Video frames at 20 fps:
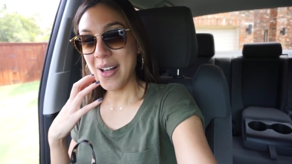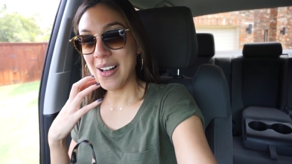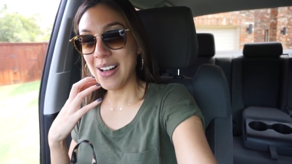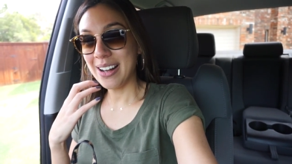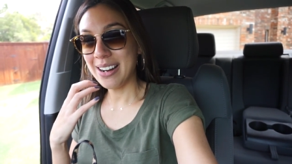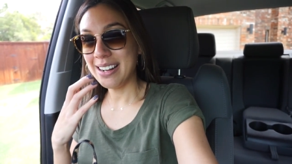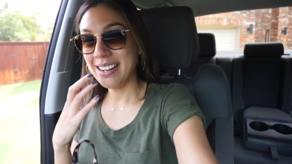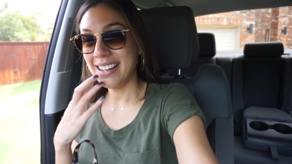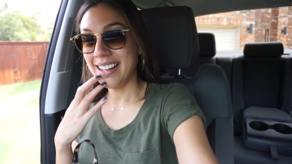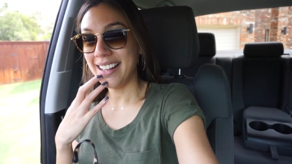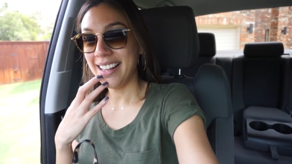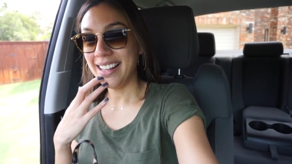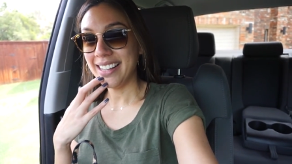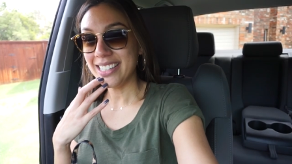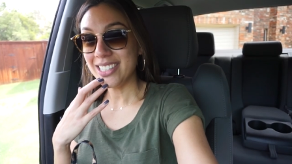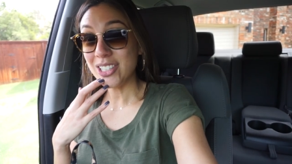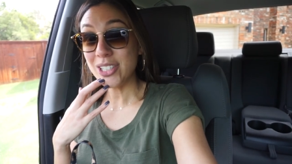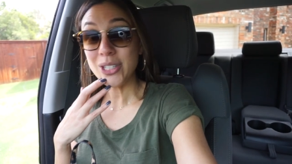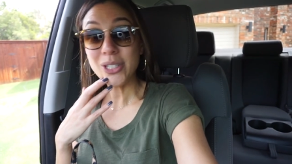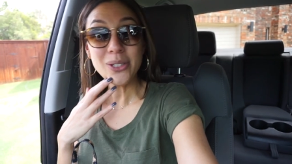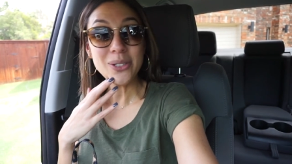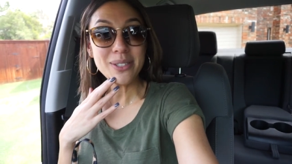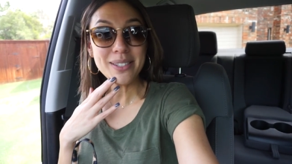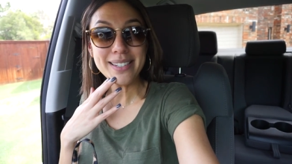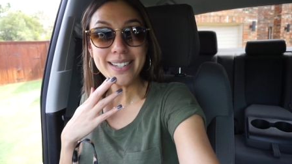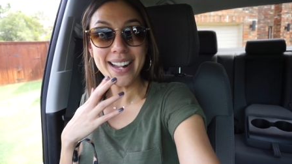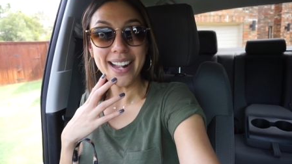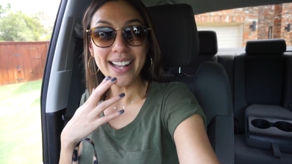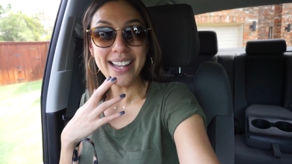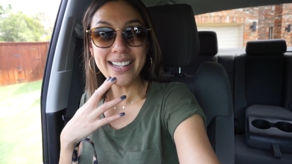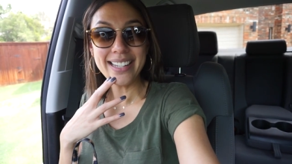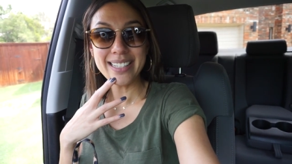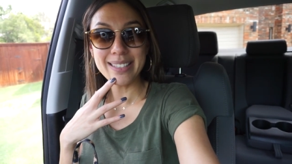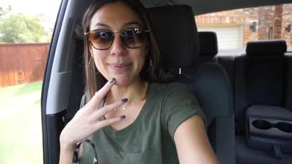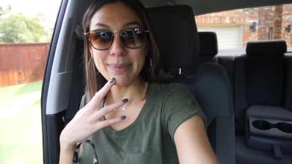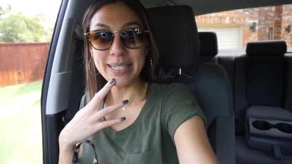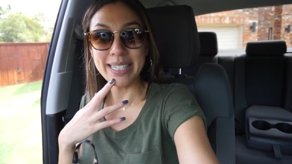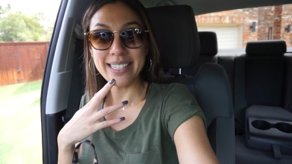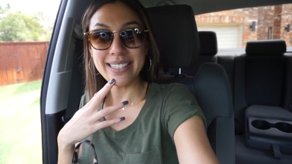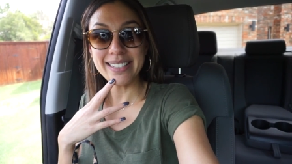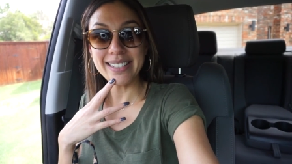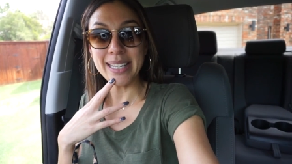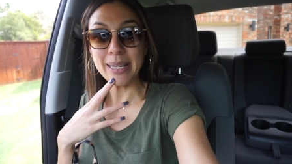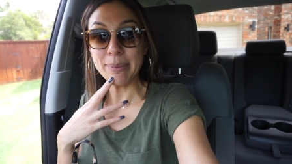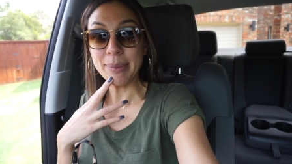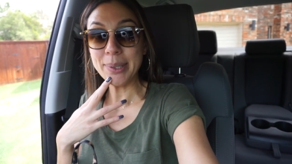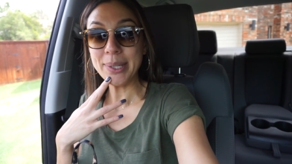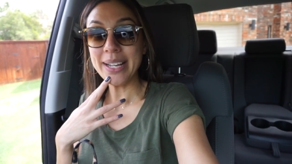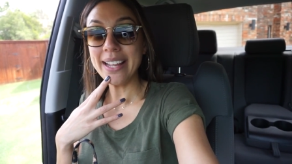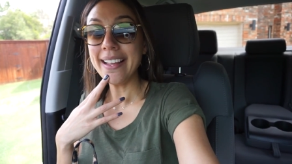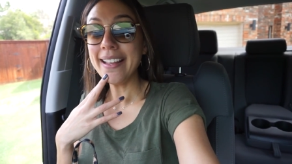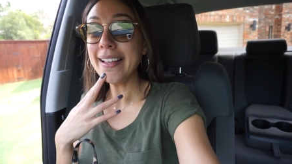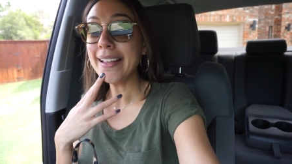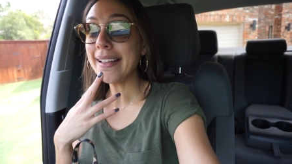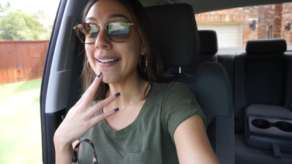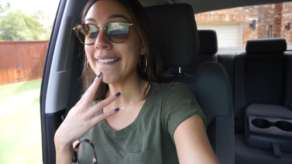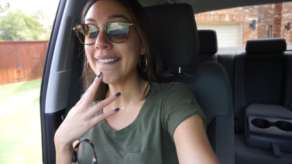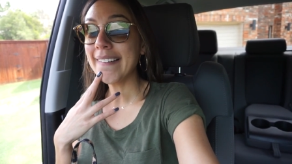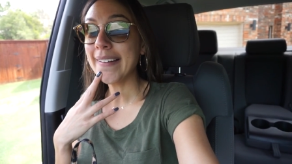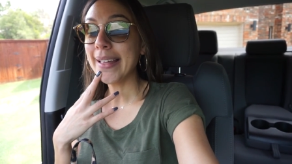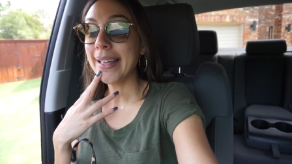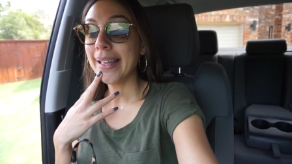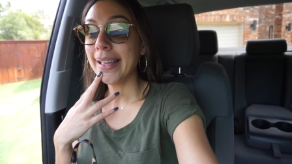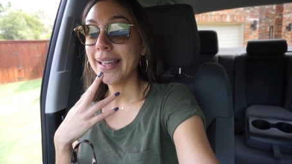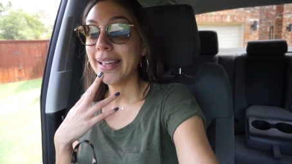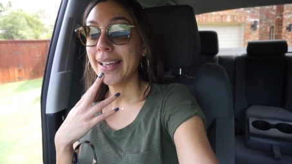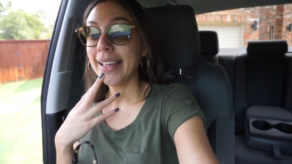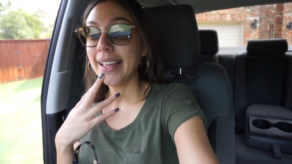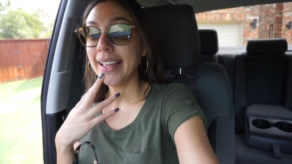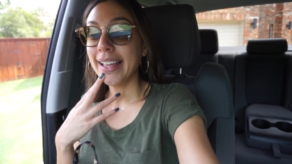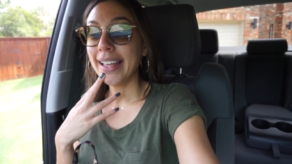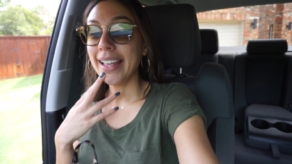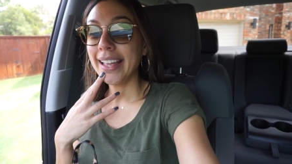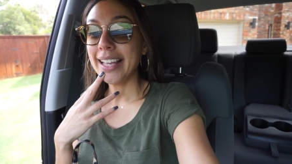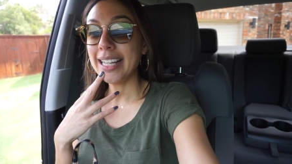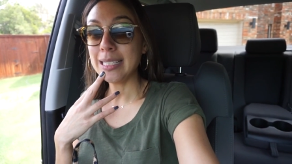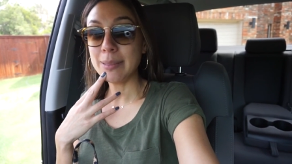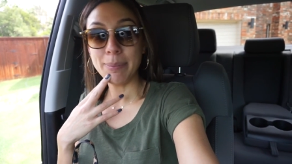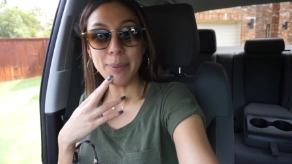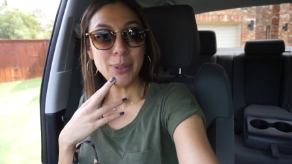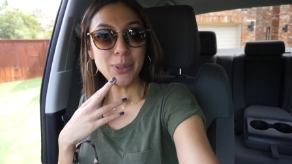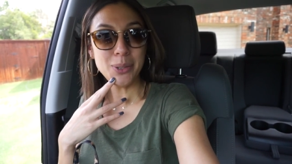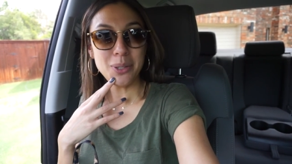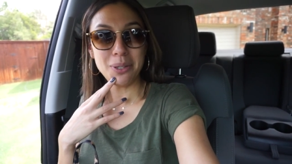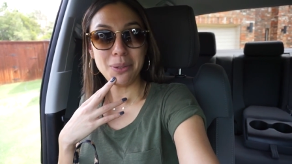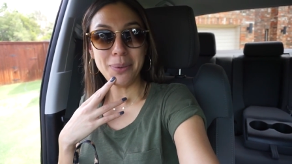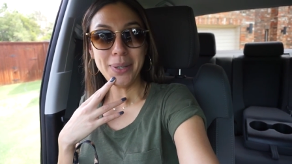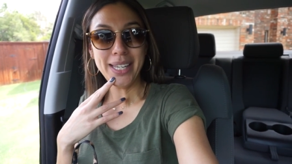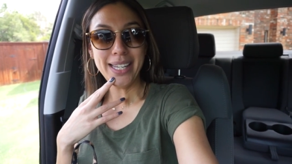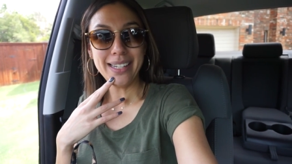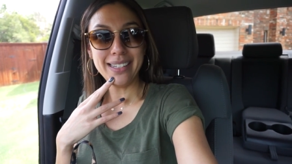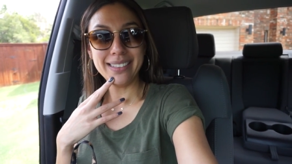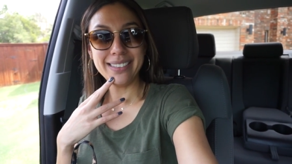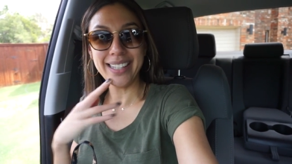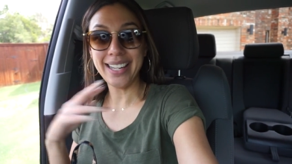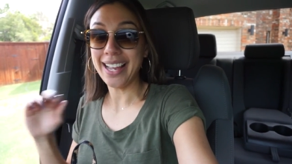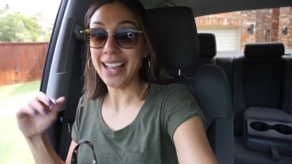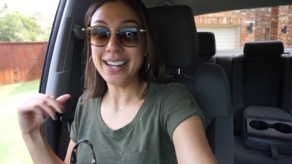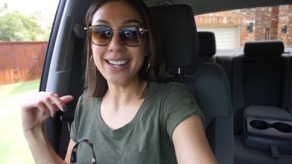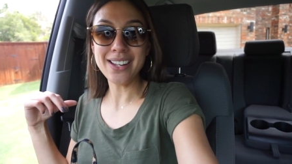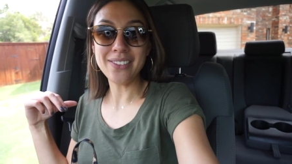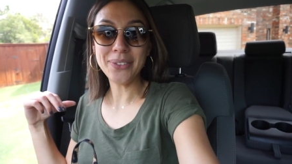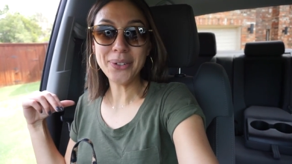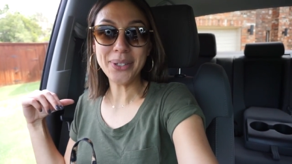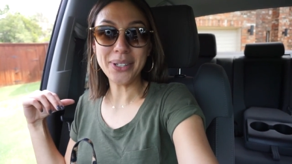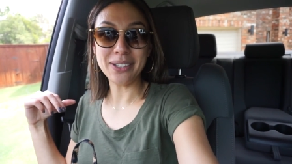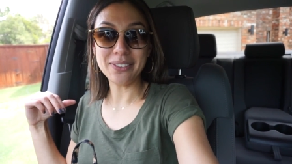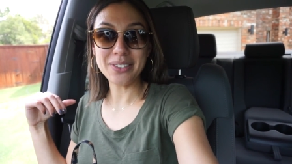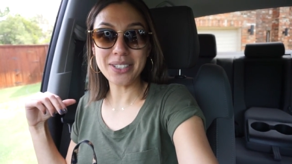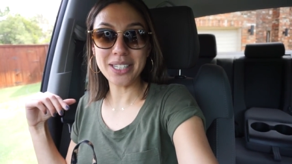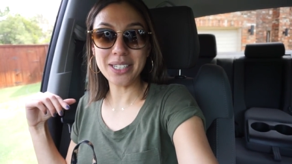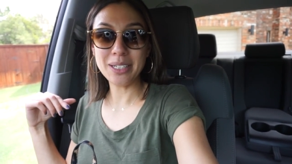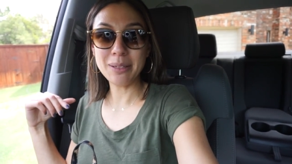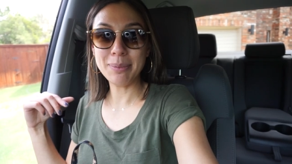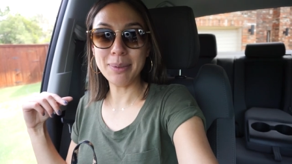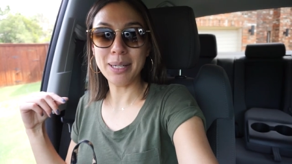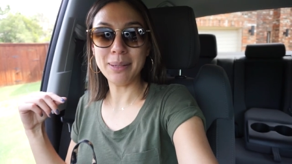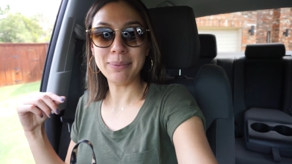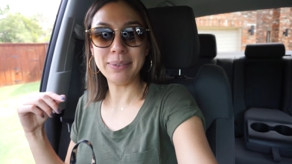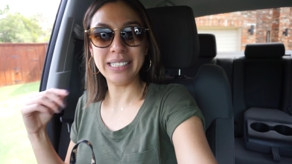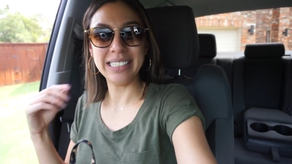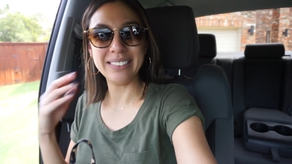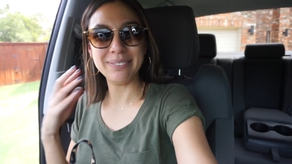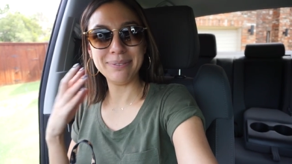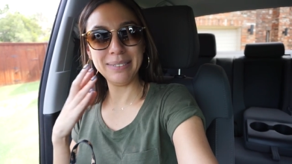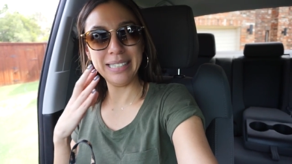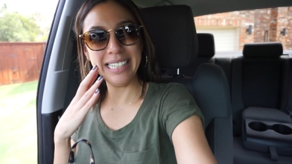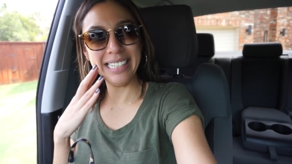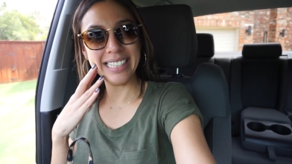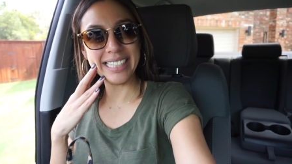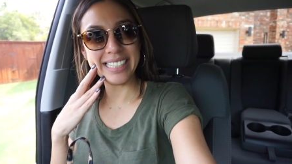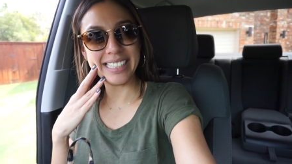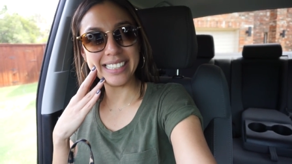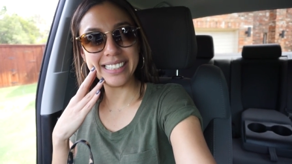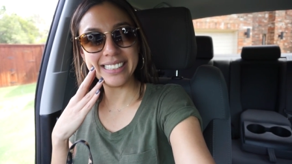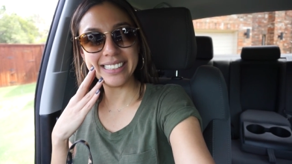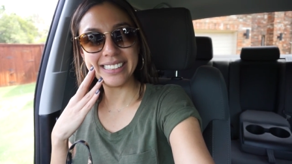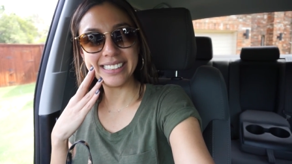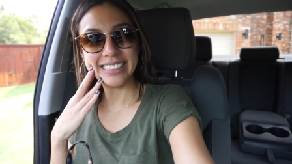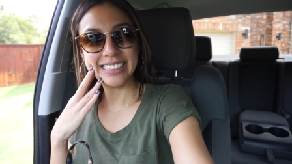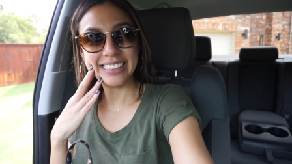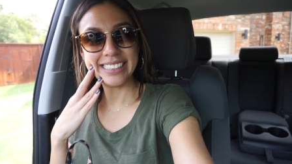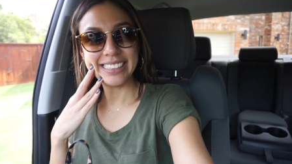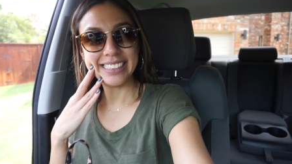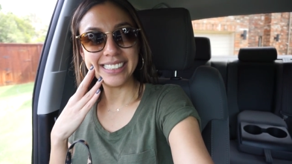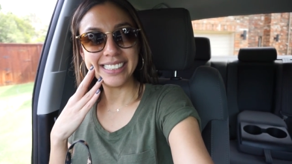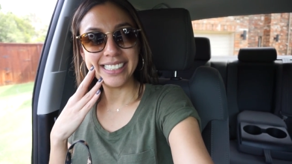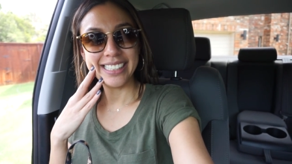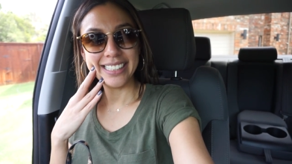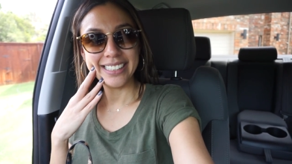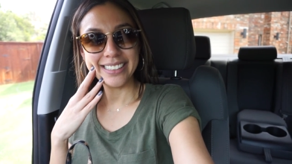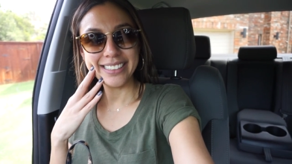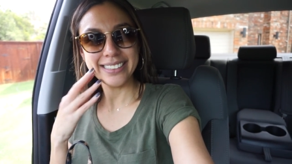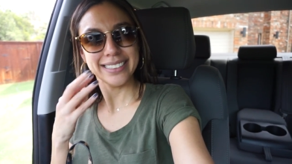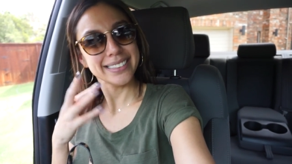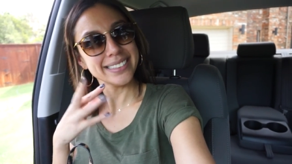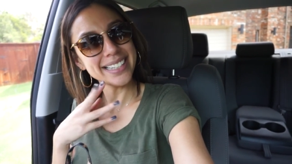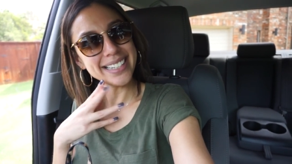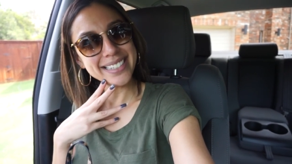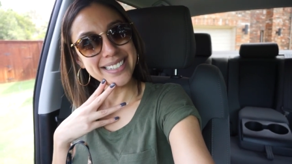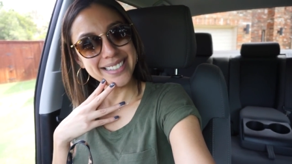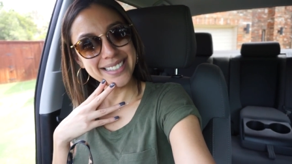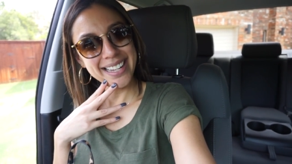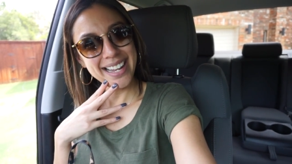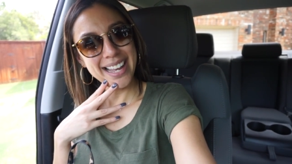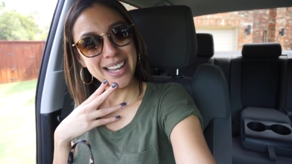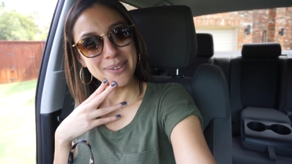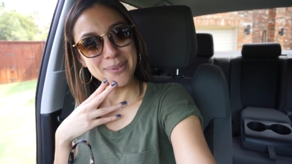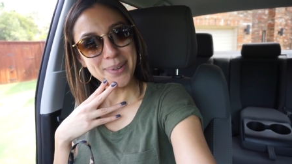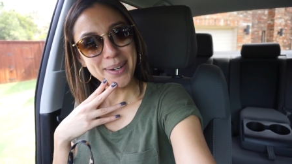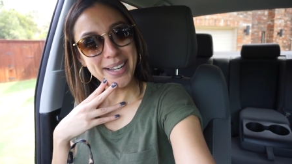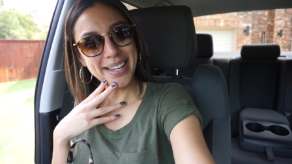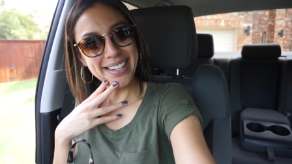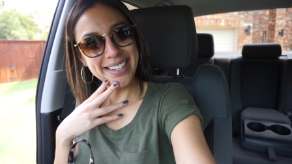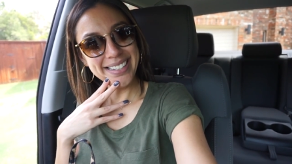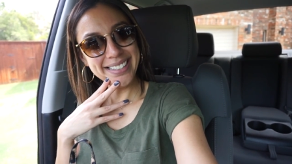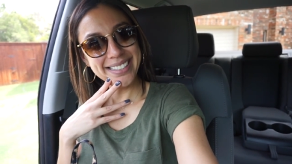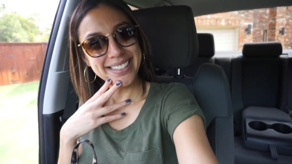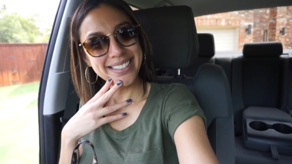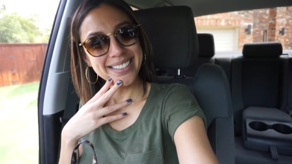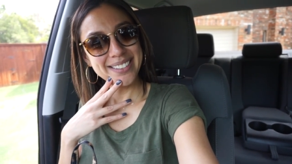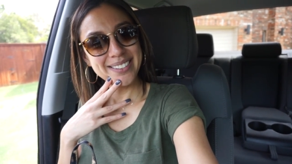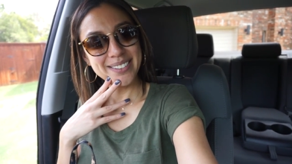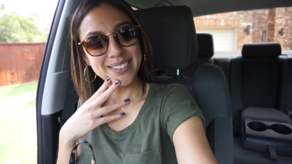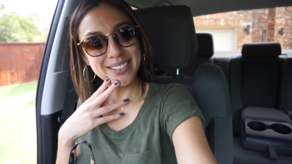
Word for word: on uh, Tuesday because Monday's Labor Day it's bittersweet. Like, I never lived here, but I'm like, man, this is kind of sad, right?